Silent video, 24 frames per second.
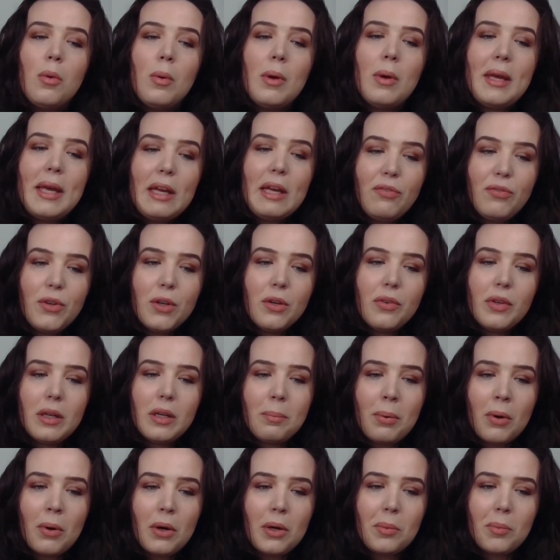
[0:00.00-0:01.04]
If you're at a
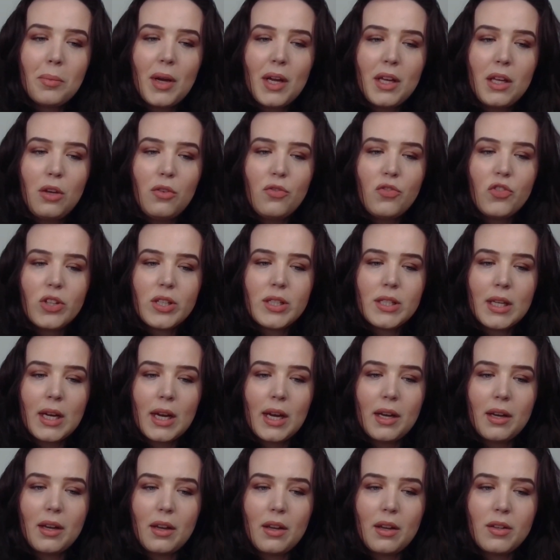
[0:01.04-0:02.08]
point where you've
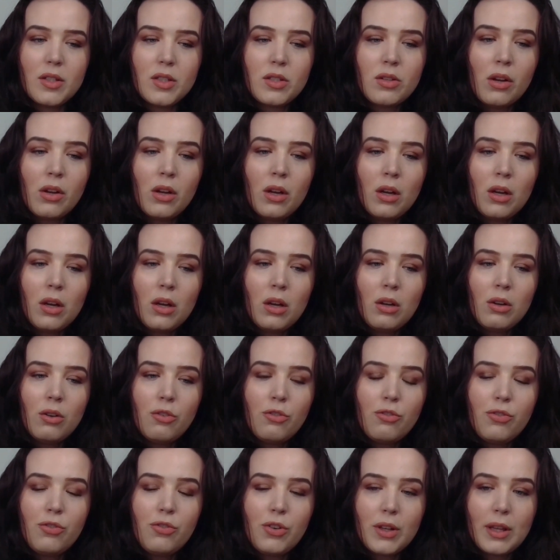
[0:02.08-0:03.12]
decided,
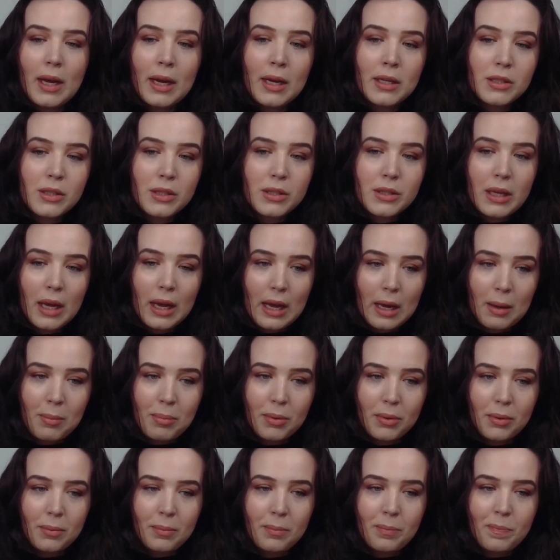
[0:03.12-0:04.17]
for that to
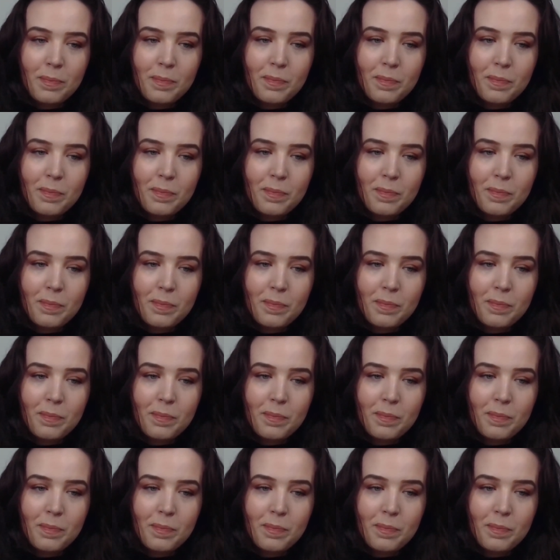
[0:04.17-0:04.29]
happen.